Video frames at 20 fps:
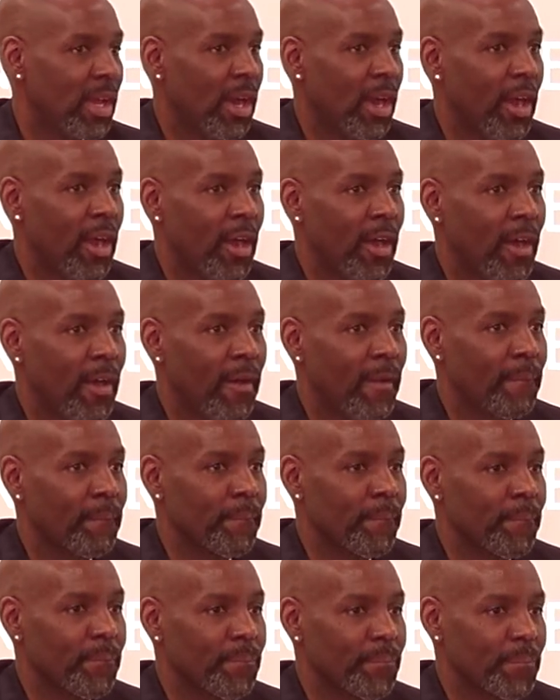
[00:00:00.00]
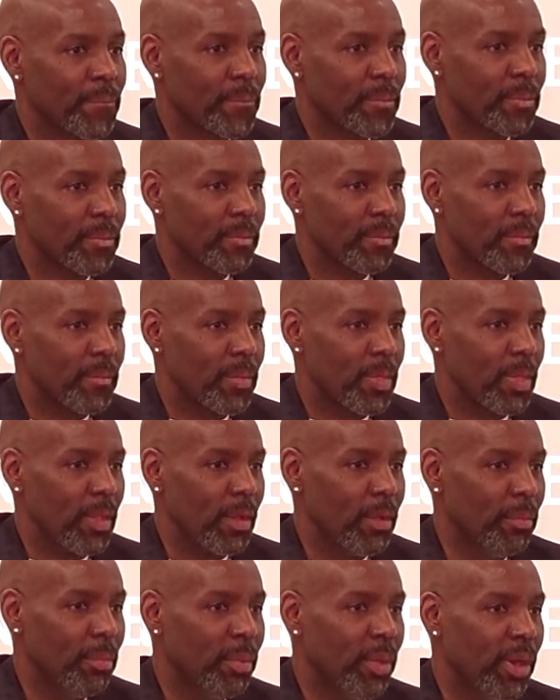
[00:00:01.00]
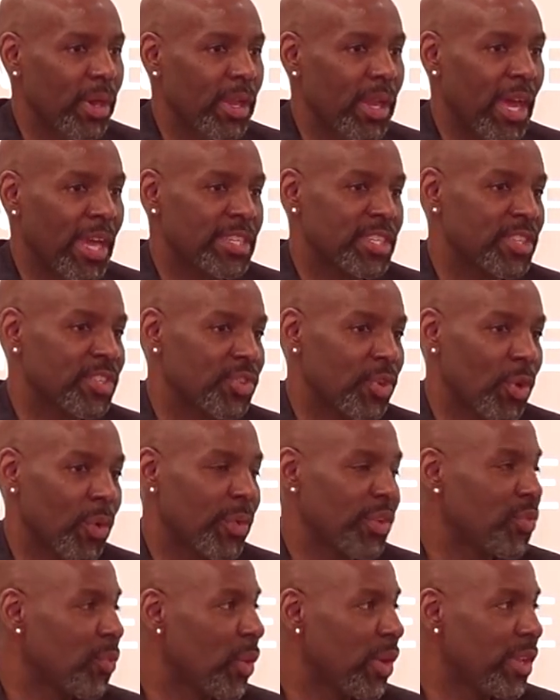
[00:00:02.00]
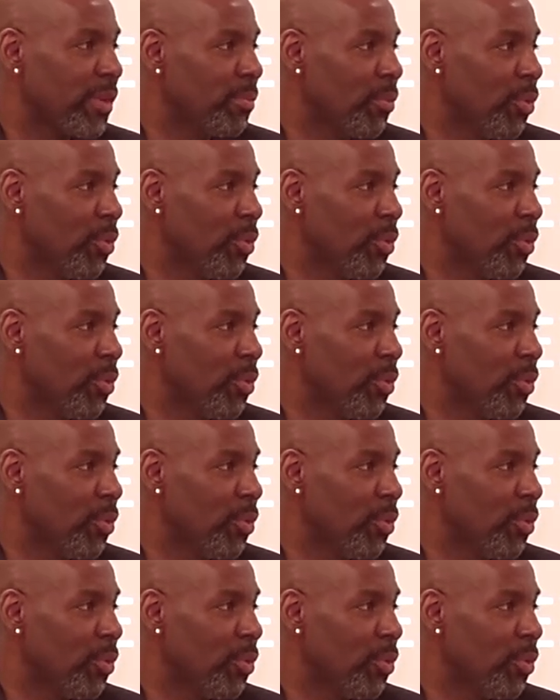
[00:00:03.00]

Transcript: But I just always wanted